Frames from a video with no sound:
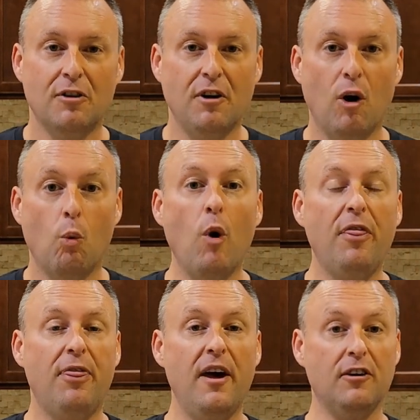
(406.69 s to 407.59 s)
So
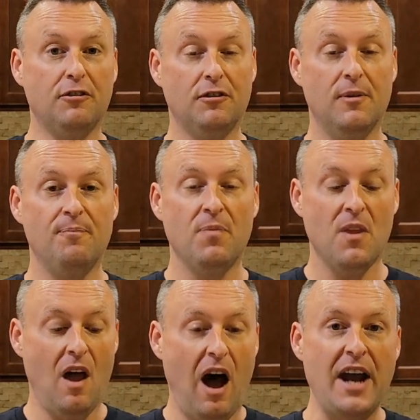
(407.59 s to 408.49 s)
with this,
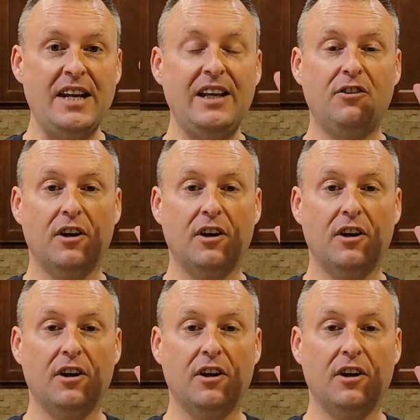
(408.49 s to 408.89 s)
I need